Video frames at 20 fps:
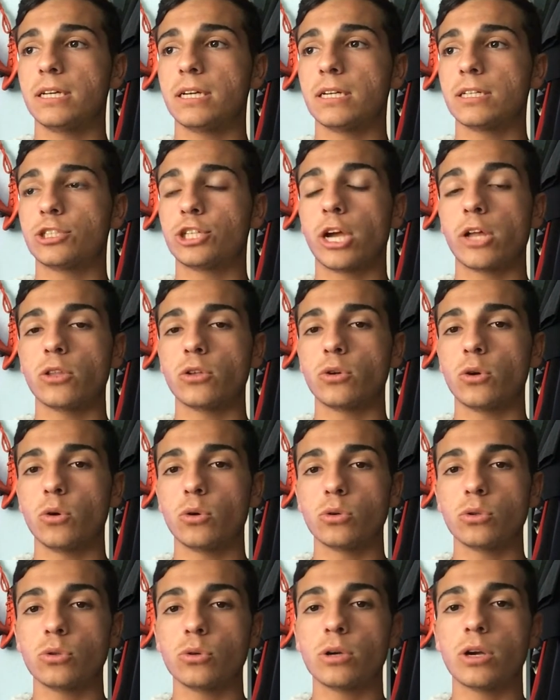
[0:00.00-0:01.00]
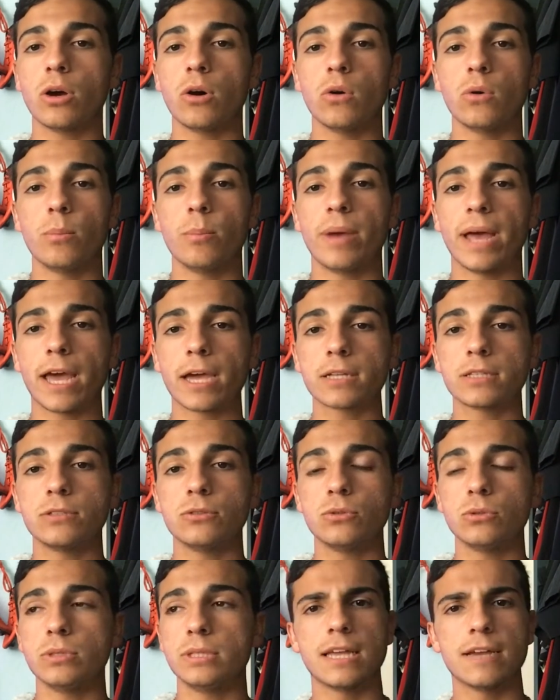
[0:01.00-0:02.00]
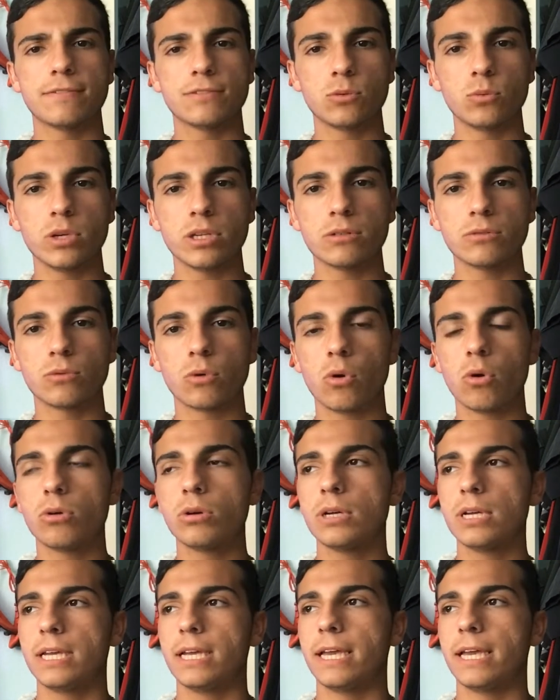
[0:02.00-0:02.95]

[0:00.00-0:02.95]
Çalhanoğlu go back to the left wing role,